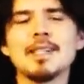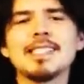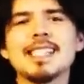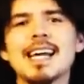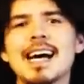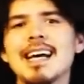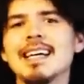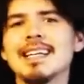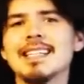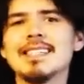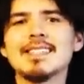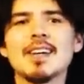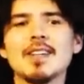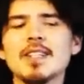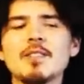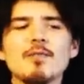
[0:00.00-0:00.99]
but yeah,
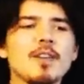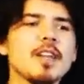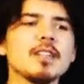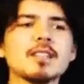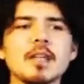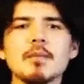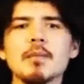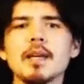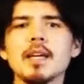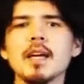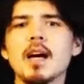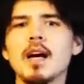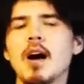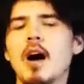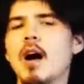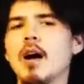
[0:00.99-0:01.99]
so this video is going to be
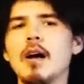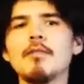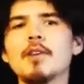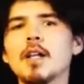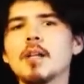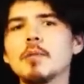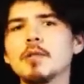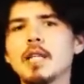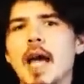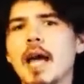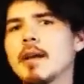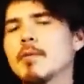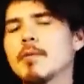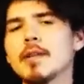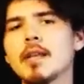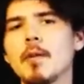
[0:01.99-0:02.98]
uh, available to
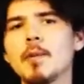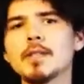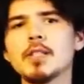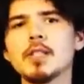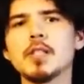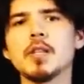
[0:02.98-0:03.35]
anyone that wants to